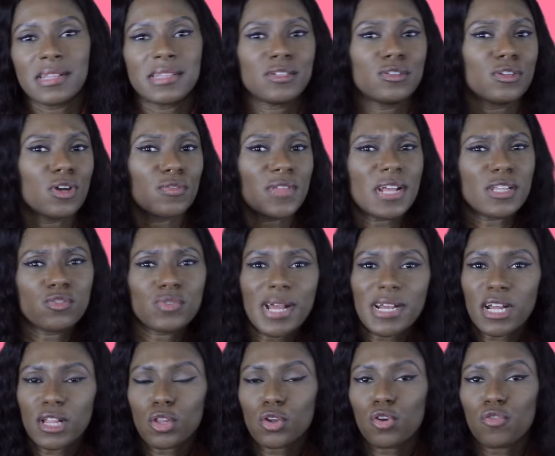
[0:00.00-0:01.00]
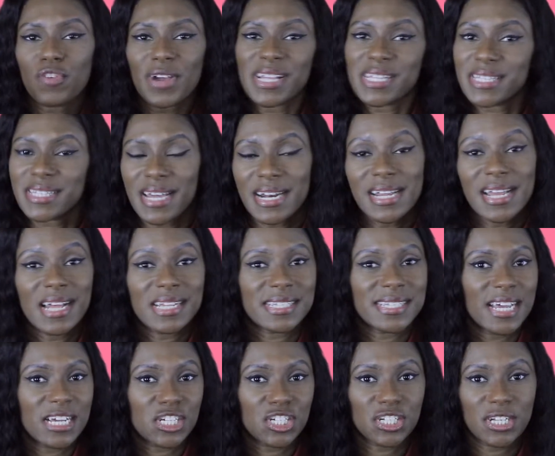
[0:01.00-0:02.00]
you know, they do like a little rent study at
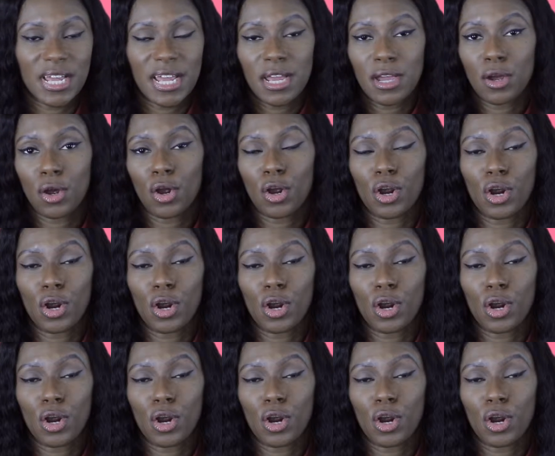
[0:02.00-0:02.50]
Section 8